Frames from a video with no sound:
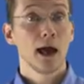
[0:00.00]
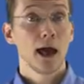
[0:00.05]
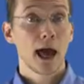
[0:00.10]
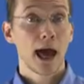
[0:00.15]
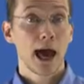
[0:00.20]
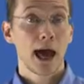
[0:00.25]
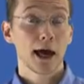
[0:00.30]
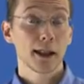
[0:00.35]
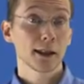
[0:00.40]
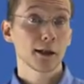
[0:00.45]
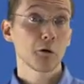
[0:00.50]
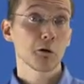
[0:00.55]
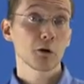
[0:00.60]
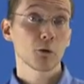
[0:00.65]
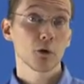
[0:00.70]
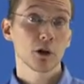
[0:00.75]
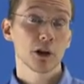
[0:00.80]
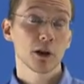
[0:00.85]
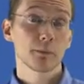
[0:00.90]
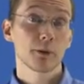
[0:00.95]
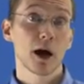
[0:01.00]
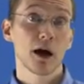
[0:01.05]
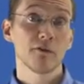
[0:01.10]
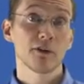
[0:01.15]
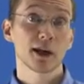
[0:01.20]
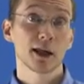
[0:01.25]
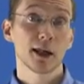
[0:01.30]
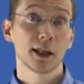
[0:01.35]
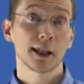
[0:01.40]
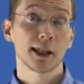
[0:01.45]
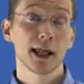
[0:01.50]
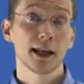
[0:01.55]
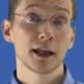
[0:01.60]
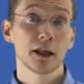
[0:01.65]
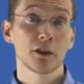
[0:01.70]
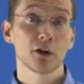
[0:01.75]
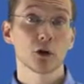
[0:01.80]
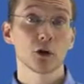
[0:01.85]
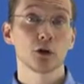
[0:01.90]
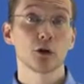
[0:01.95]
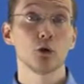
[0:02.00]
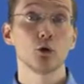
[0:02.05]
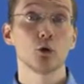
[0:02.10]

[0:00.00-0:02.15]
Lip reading: As usual in the private key setting, there are two